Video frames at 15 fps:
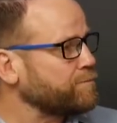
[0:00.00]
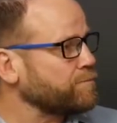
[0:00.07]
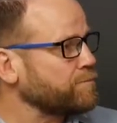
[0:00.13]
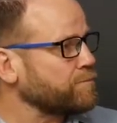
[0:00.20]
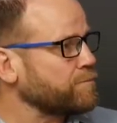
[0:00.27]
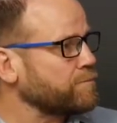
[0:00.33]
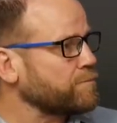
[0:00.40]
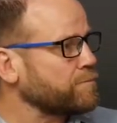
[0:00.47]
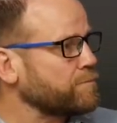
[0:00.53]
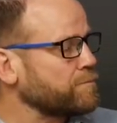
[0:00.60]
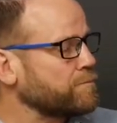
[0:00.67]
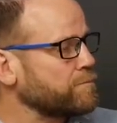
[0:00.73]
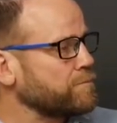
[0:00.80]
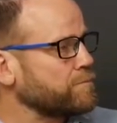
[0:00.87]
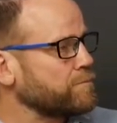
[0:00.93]

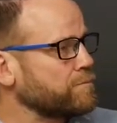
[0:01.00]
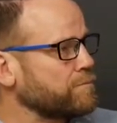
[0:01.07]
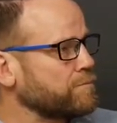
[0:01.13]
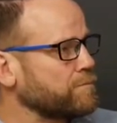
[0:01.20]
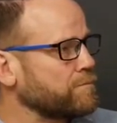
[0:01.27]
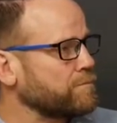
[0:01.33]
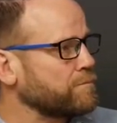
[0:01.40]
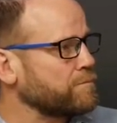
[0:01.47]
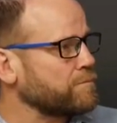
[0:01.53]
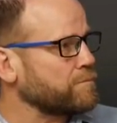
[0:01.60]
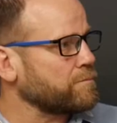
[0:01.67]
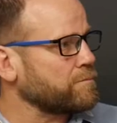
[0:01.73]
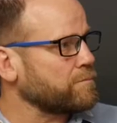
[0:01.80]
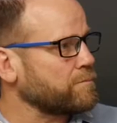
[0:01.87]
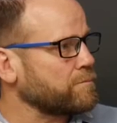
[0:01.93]

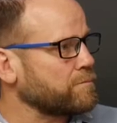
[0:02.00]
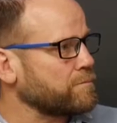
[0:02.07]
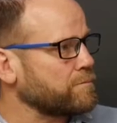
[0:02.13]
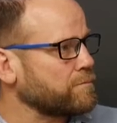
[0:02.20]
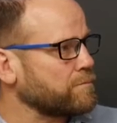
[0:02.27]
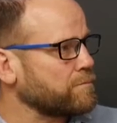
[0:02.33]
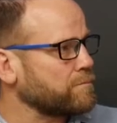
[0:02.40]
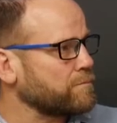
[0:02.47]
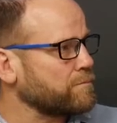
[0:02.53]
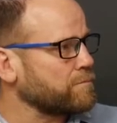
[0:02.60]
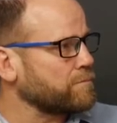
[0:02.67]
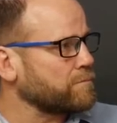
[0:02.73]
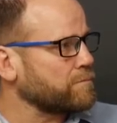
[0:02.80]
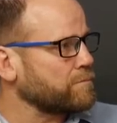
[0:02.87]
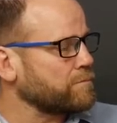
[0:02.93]

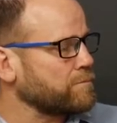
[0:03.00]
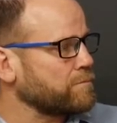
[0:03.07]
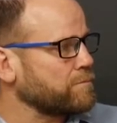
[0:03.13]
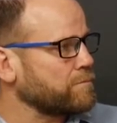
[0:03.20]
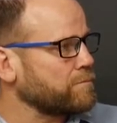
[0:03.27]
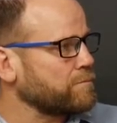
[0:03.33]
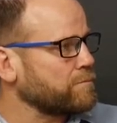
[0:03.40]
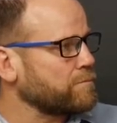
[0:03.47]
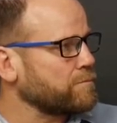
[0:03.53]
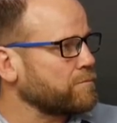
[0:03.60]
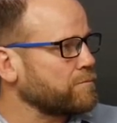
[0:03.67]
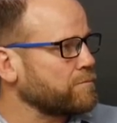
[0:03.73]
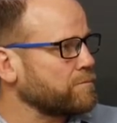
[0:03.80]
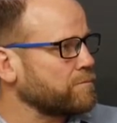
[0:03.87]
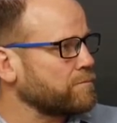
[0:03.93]

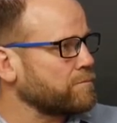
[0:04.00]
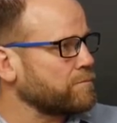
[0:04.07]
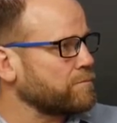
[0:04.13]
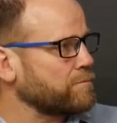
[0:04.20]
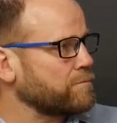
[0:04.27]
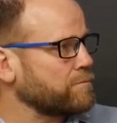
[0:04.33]
This person isn't speaking.